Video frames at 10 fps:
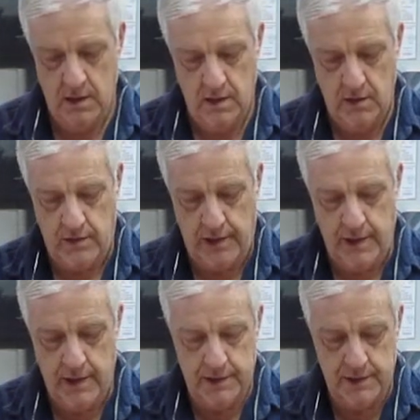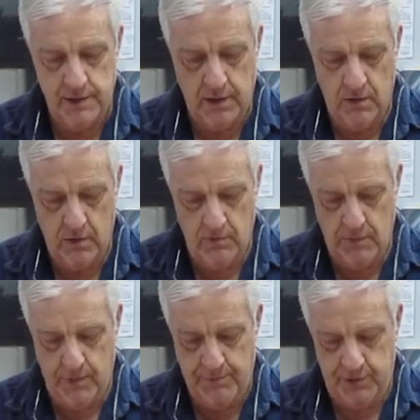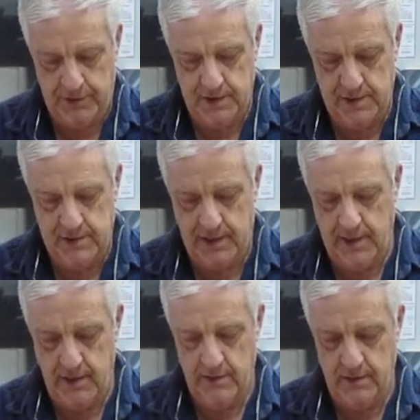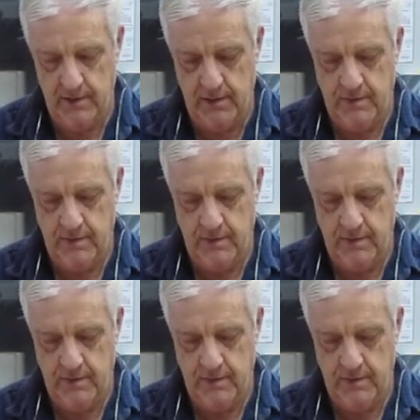Okay, so when we put this together,